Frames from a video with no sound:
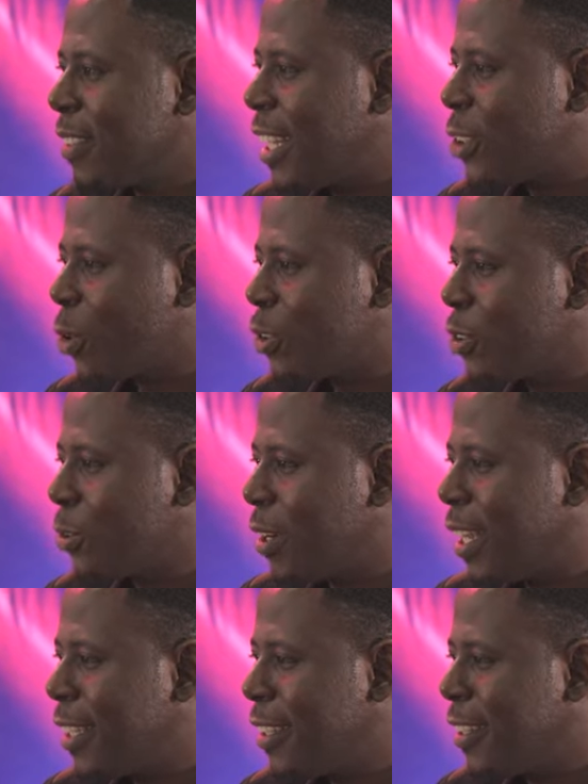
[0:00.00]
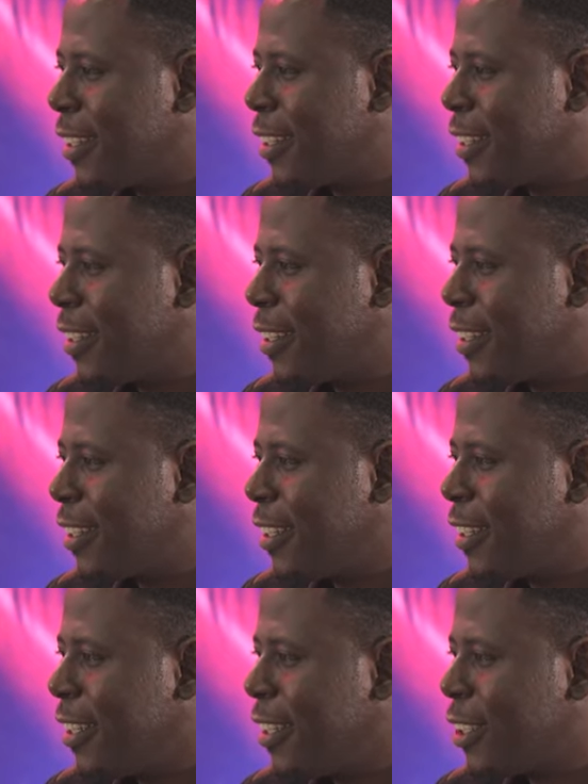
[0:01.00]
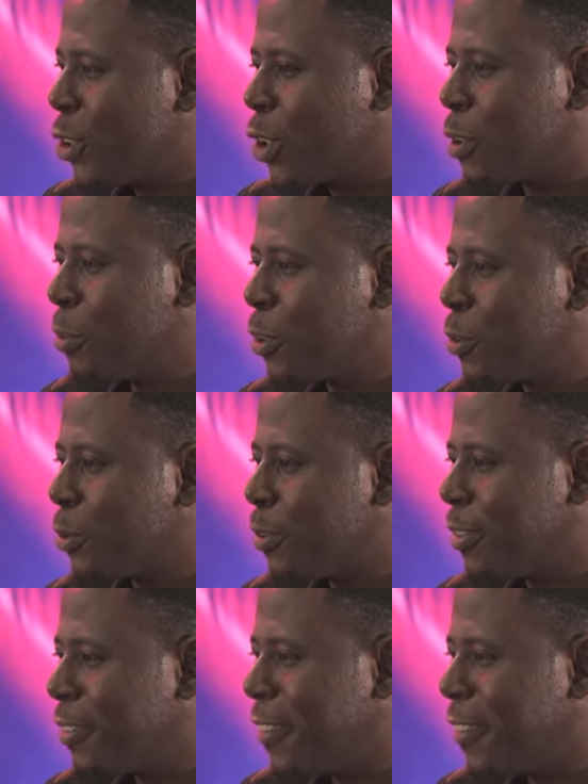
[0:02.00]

That shocks you, right? It shocked me too.